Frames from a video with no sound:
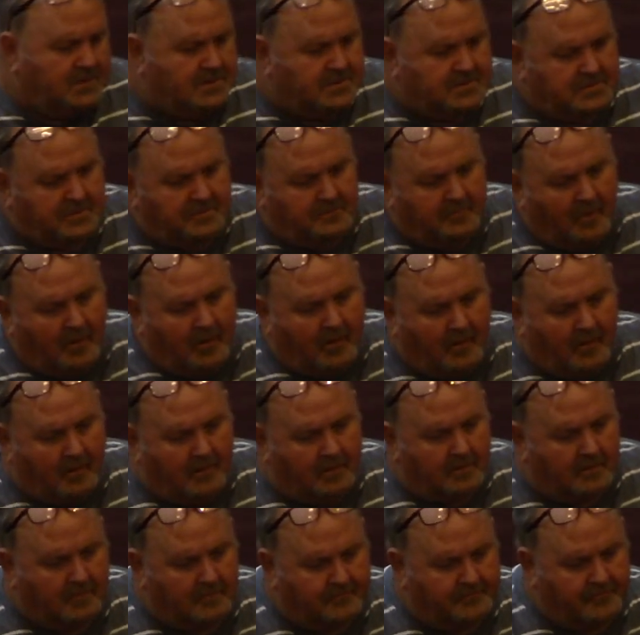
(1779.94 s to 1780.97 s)
tomorrow
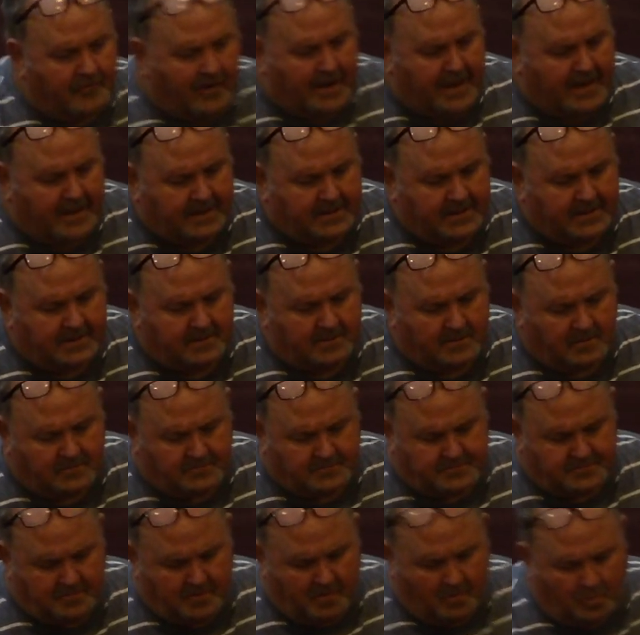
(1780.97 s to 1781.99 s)
or Friday,
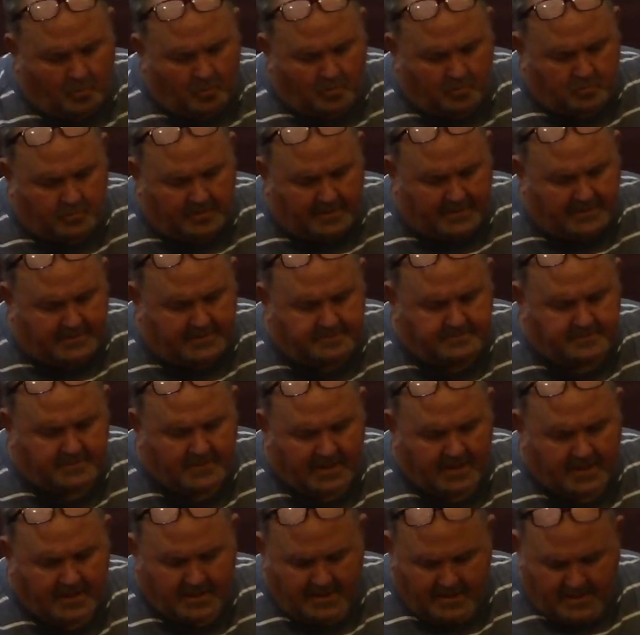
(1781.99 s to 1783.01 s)
or the Lord willing.
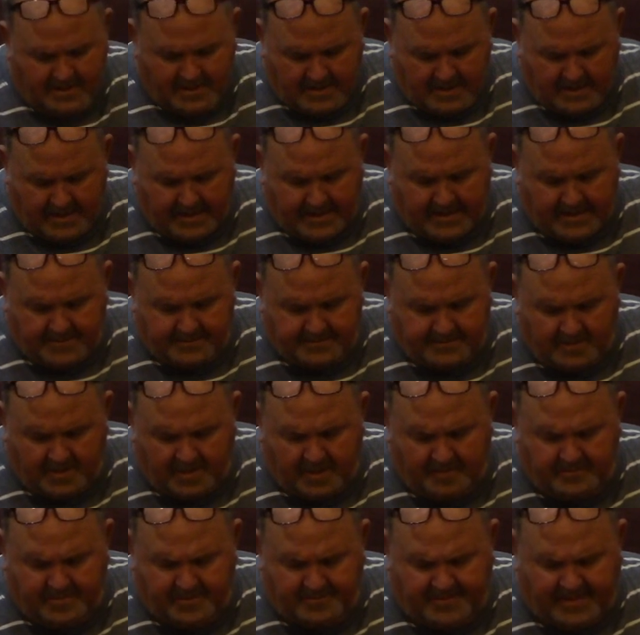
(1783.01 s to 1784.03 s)
And
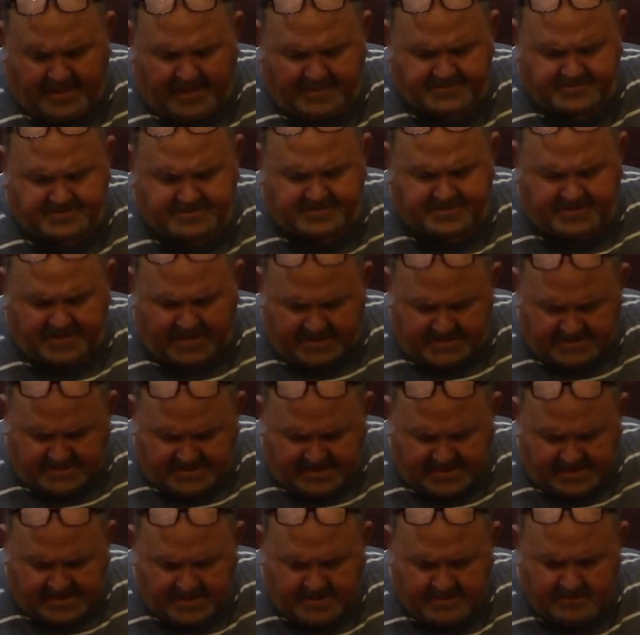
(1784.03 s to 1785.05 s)
uh, but that's
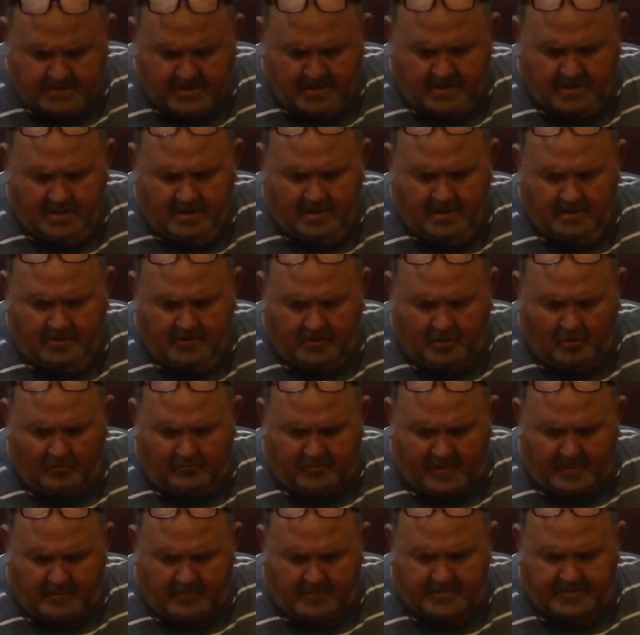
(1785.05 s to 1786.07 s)
Sunday,
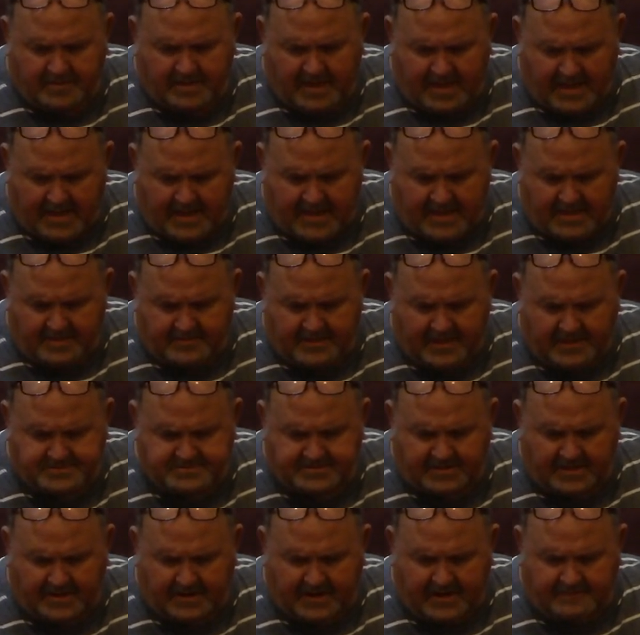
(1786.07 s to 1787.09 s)
November the eighth.
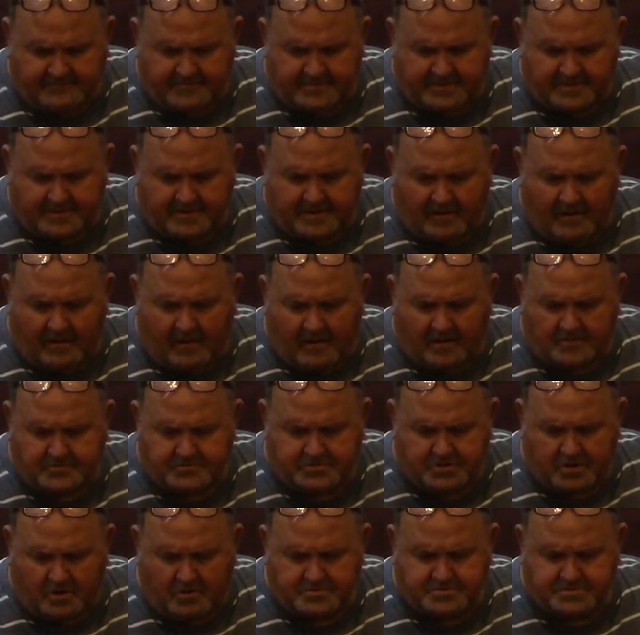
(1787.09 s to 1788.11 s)
That's at eleven o'clock
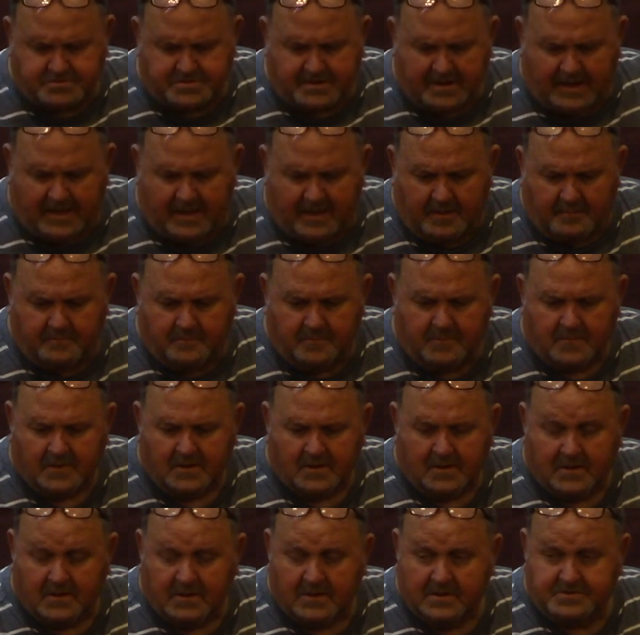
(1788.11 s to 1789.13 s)
church time,
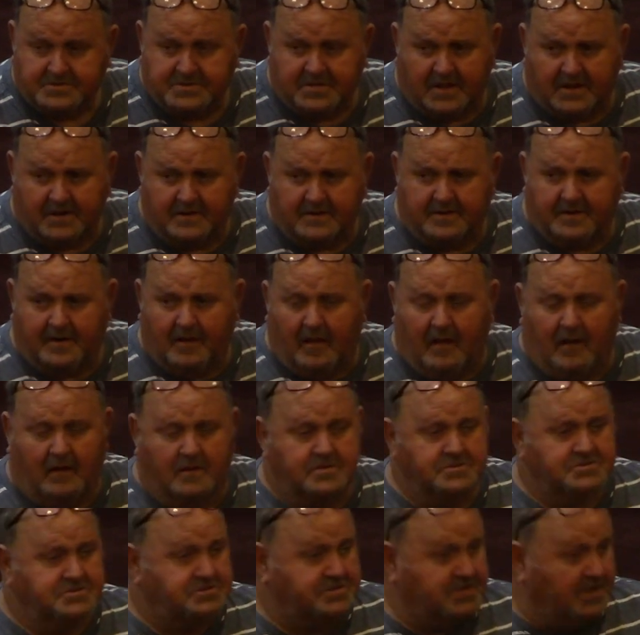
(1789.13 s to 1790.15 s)
ten o'clock
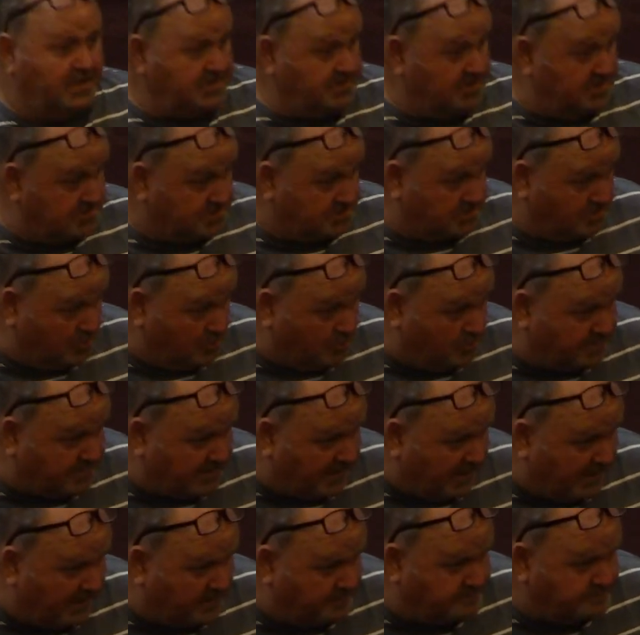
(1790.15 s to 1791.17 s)
Sunday school
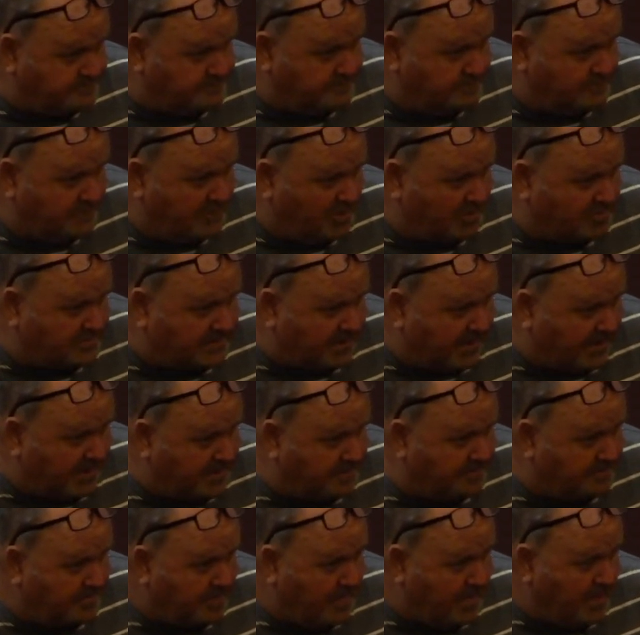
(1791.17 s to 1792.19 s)
time. Okay.
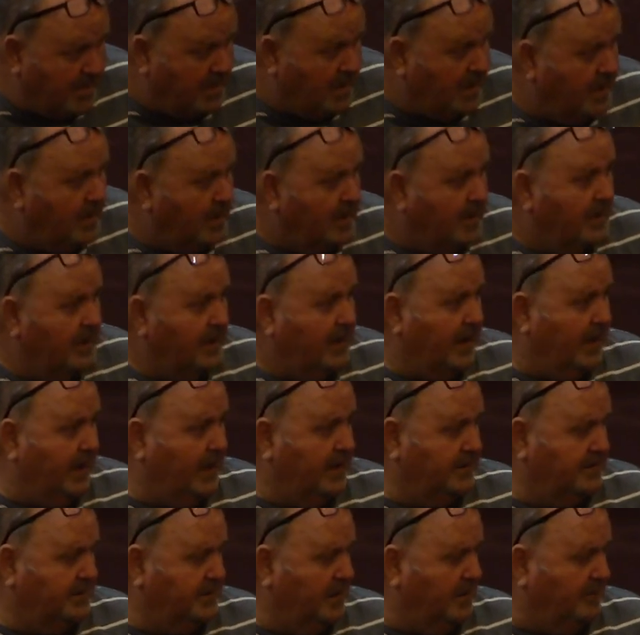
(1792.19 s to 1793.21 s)

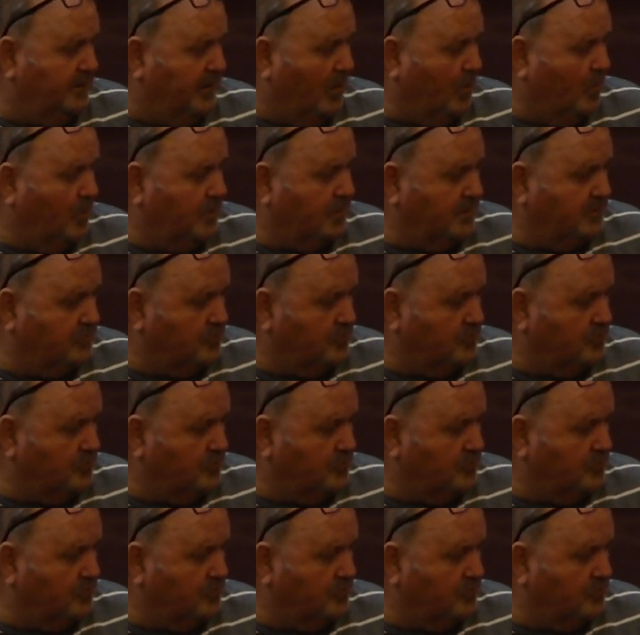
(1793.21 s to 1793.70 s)
And uh, I want to